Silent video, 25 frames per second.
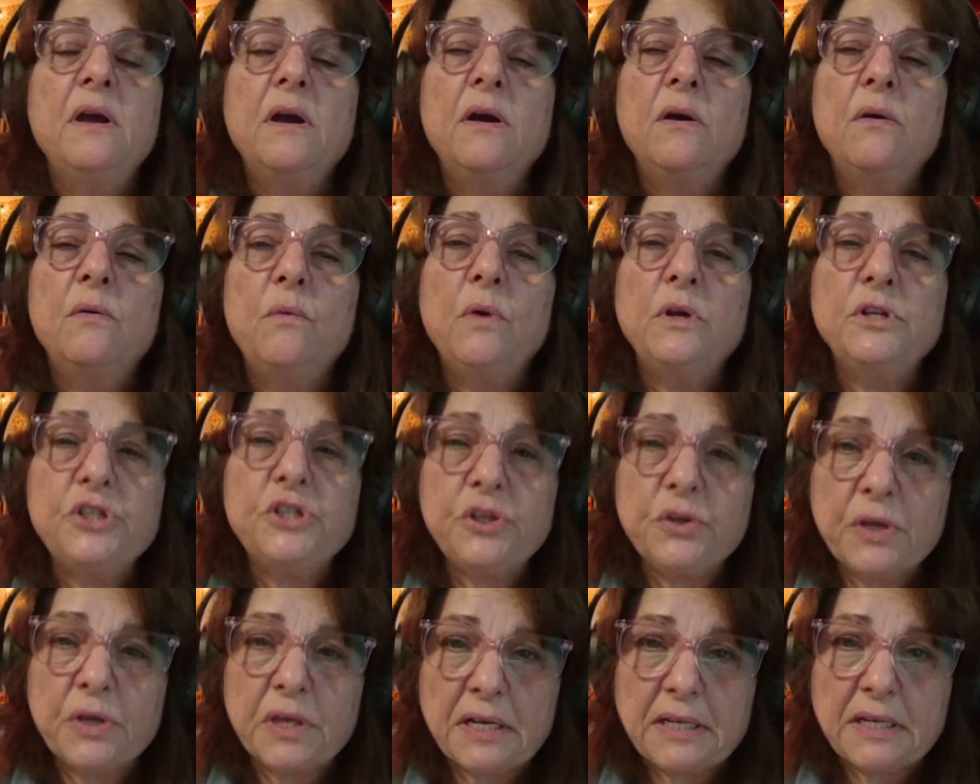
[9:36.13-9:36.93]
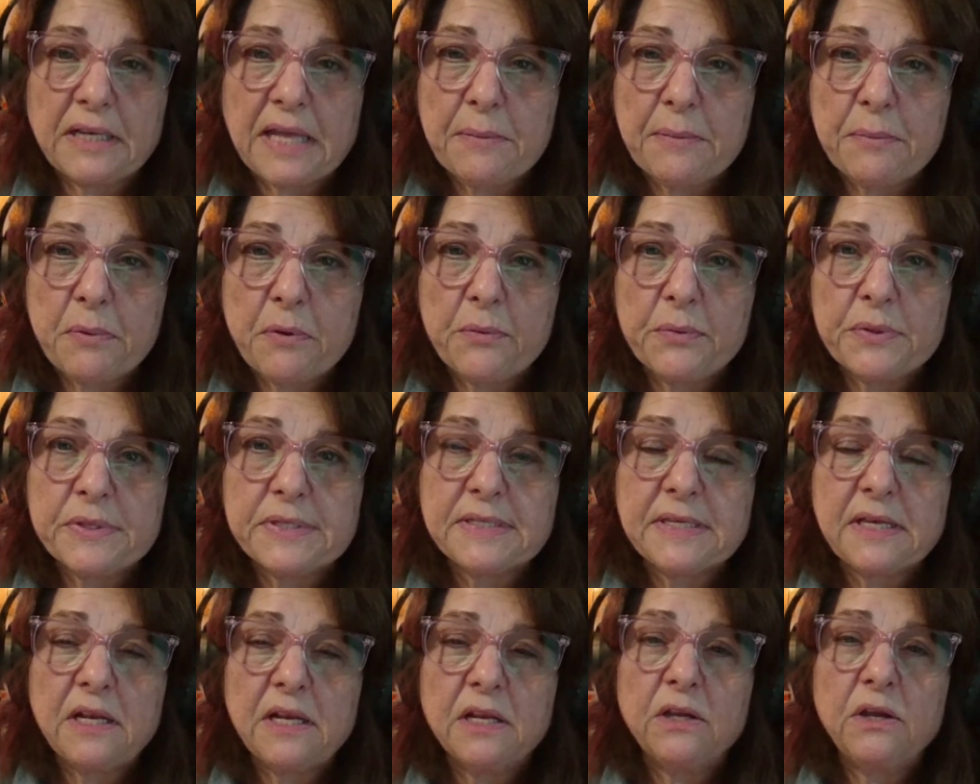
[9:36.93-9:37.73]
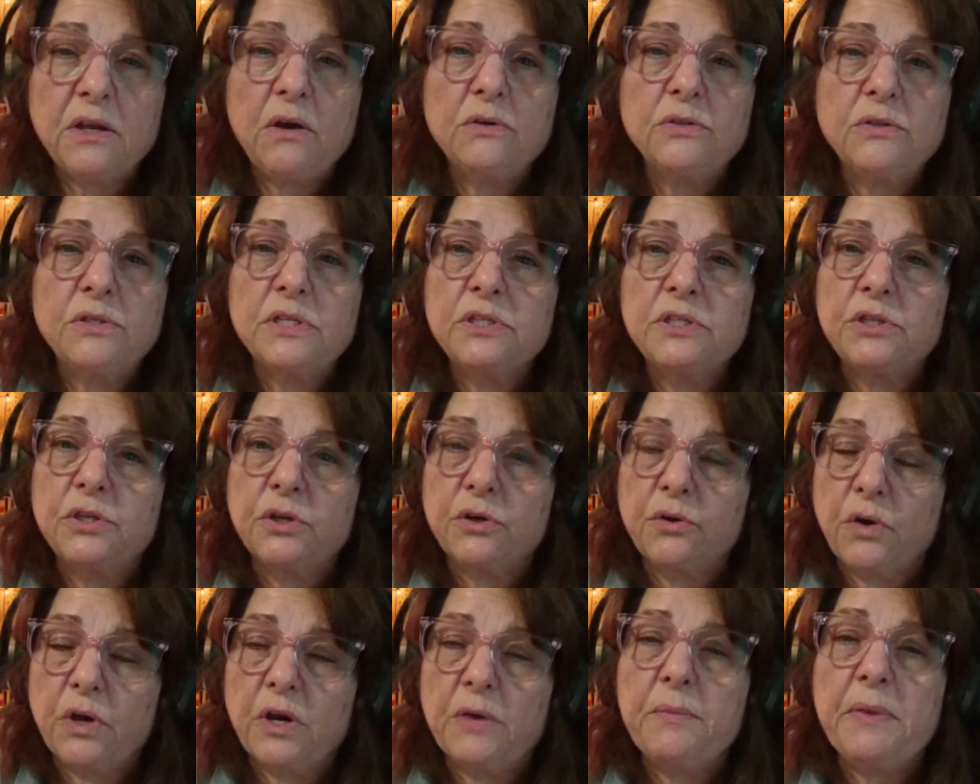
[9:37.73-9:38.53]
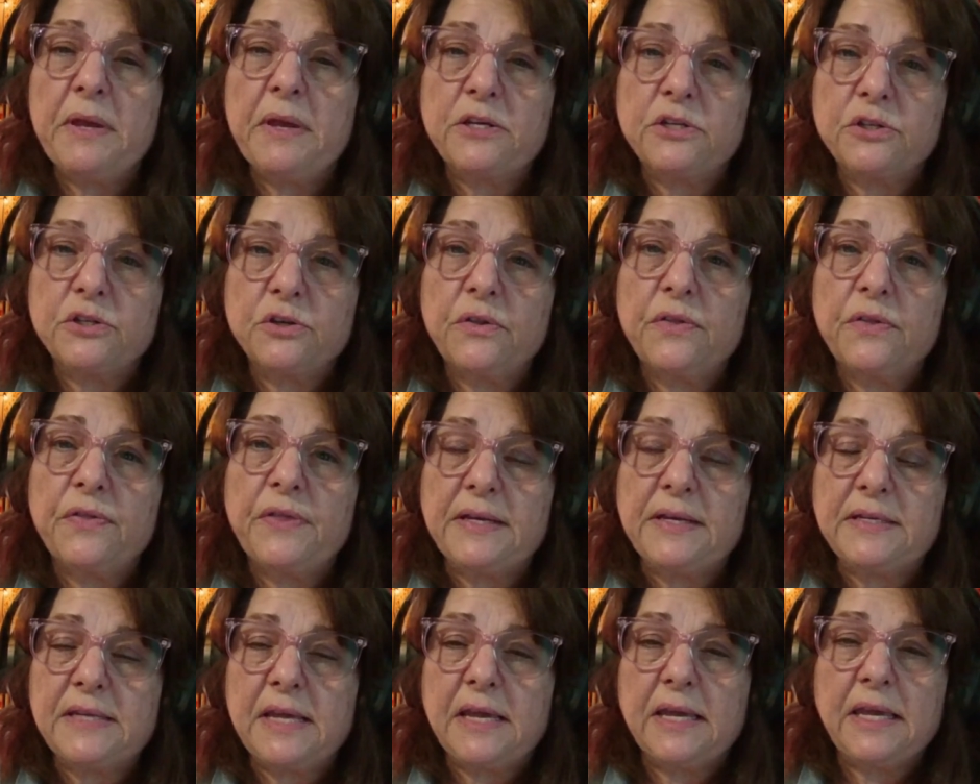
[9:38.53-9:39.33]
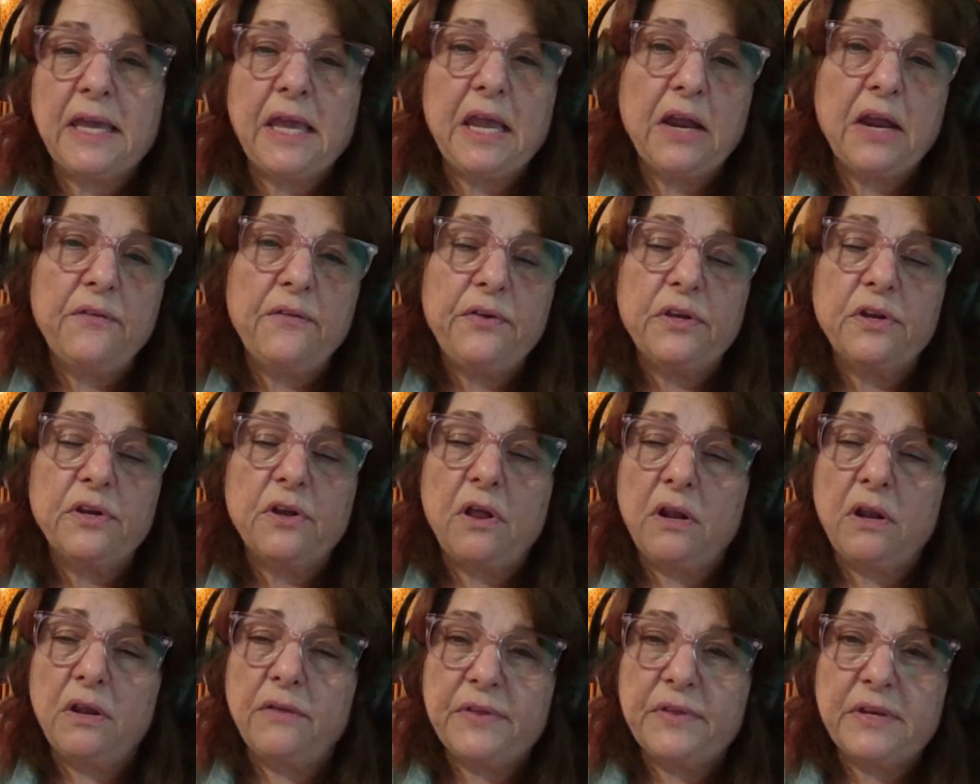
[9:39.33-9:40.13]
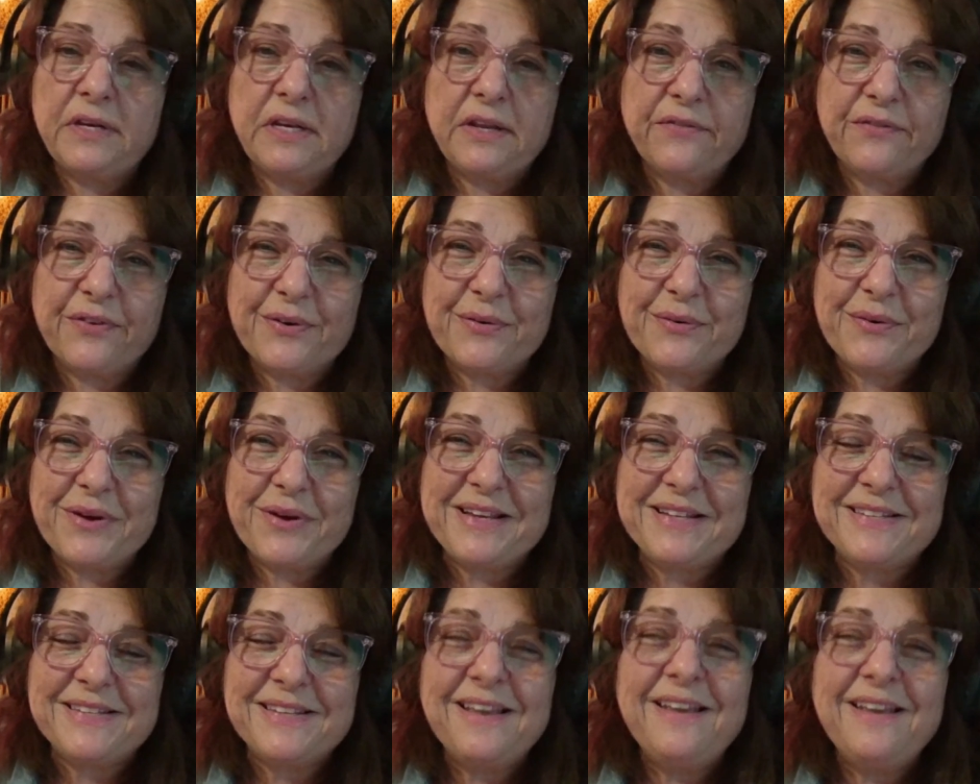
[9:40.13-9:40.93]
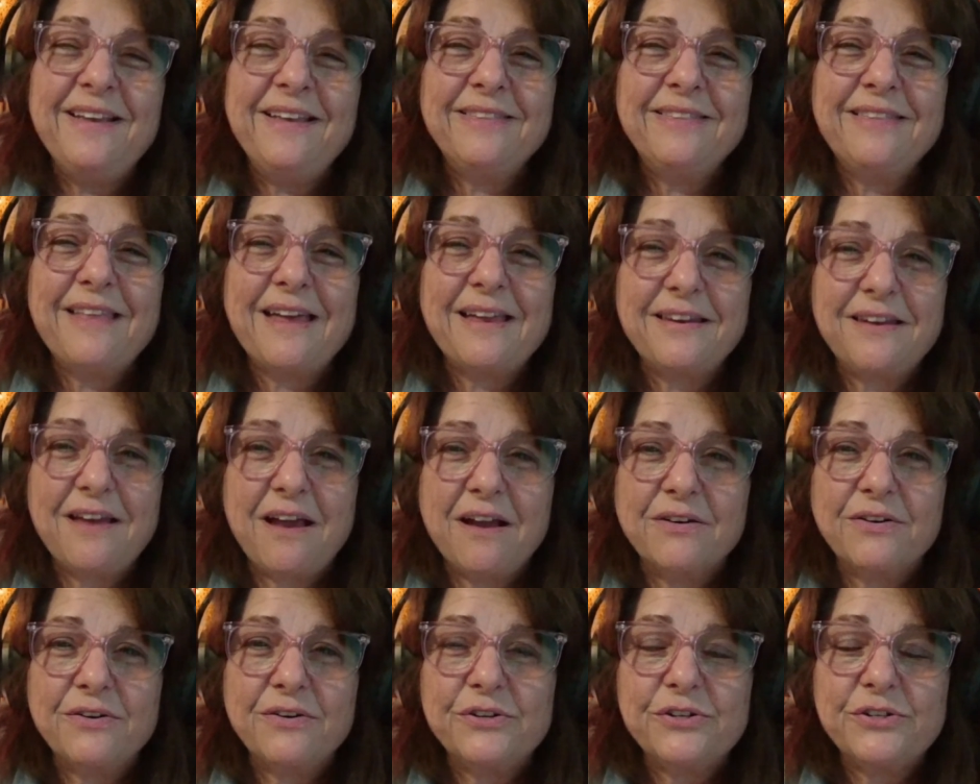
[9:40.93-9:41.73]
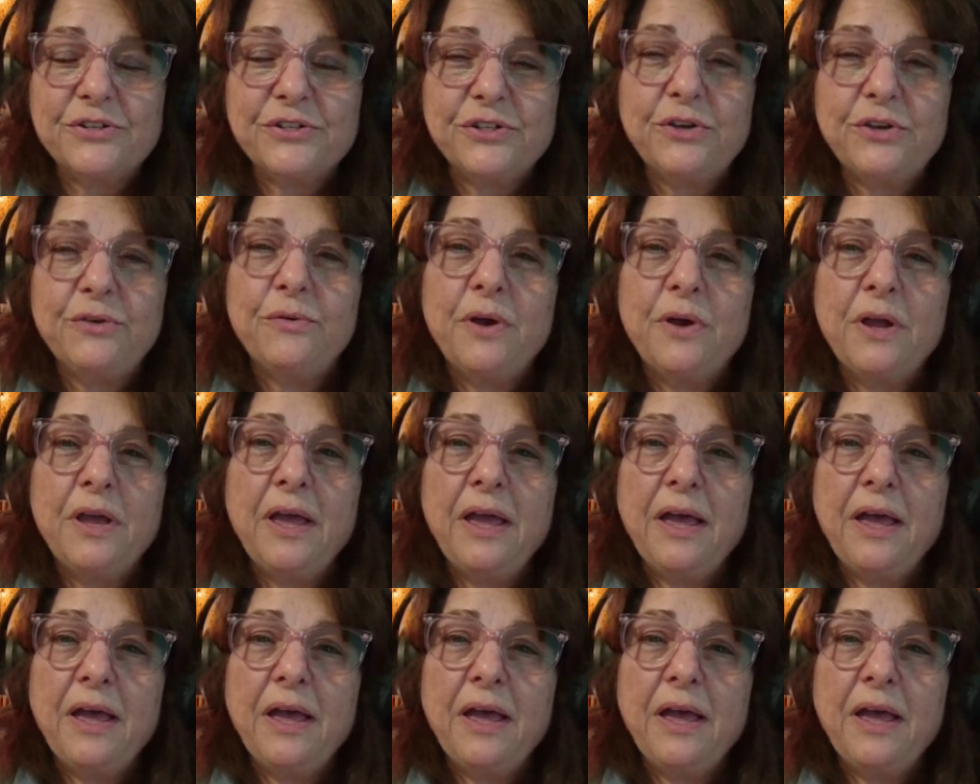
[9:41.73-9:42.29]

Once you get a label with silicosis, they're going to make sure that they take care of you in all of the different ways that doctors do.